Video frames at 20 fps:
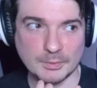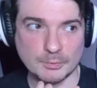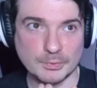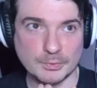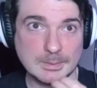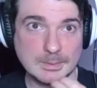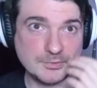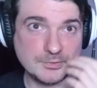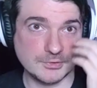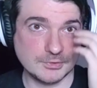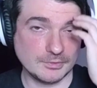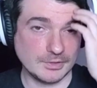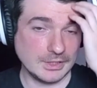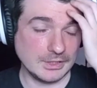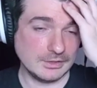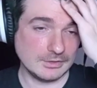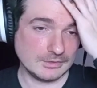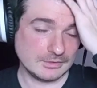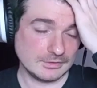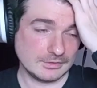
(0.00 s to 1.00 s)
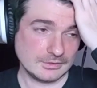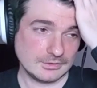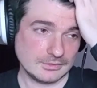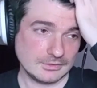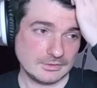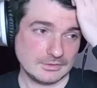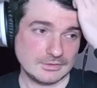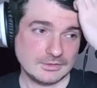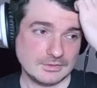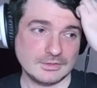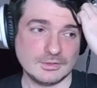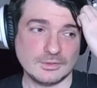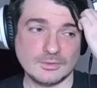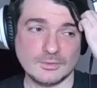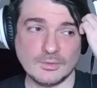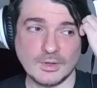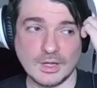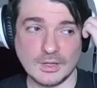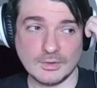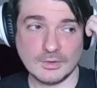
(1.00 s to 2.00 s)
ribs, right? Miku participated in
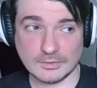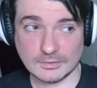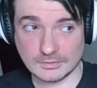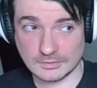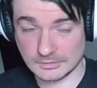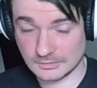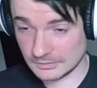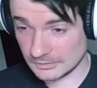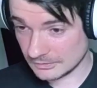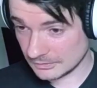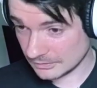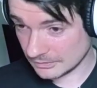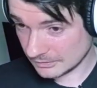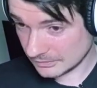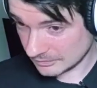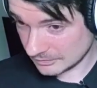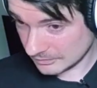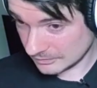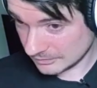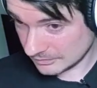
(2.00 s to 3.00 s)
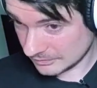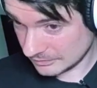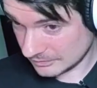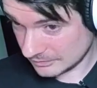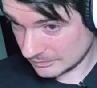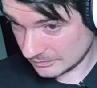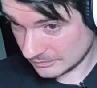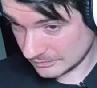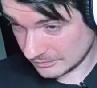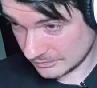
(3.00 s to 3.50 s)
several episodes of Japan in